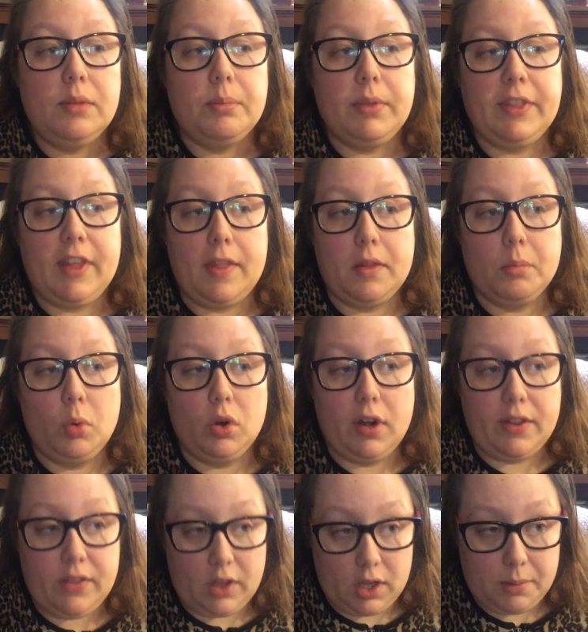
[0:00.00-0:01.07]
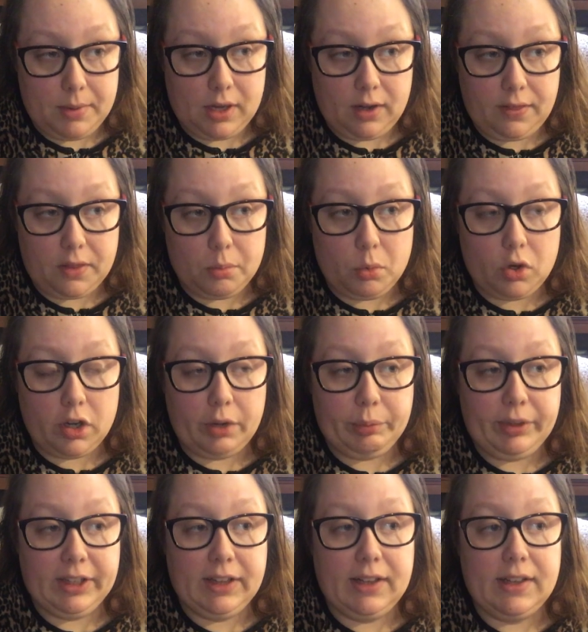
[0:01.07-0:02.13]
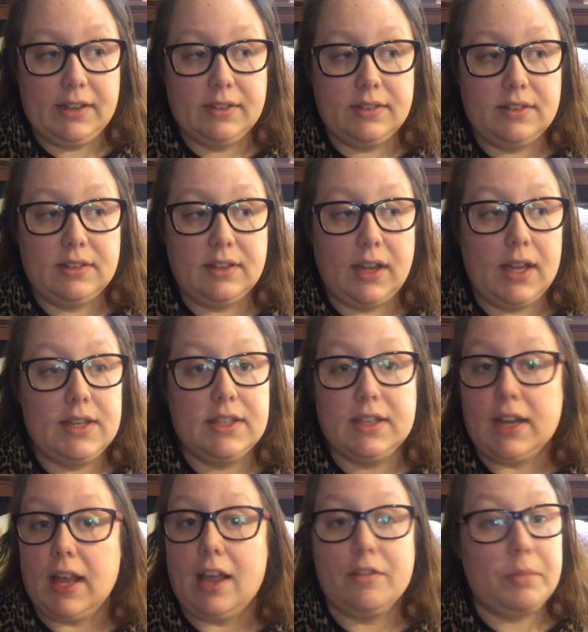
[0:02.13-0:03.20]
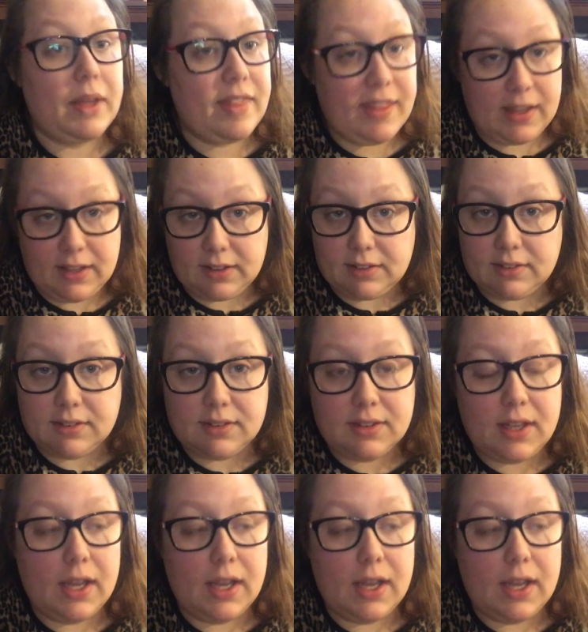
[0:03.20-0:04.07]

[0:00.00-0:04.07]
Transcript: But then the more I thought about it, the more I realized I didn't have my things.